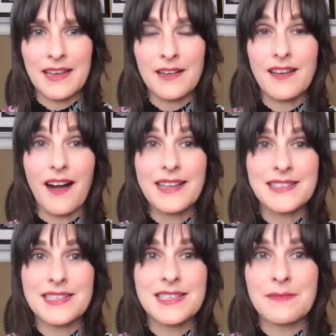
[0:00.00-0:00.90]
and
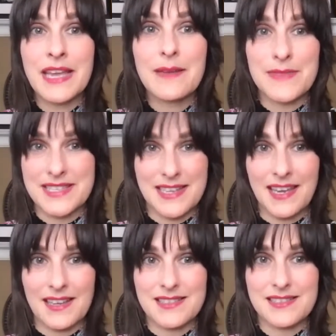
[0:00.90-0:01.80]
God doesn't make
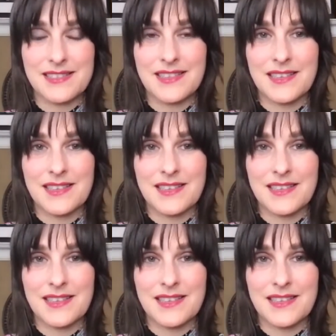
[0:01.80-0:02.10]
mistakes.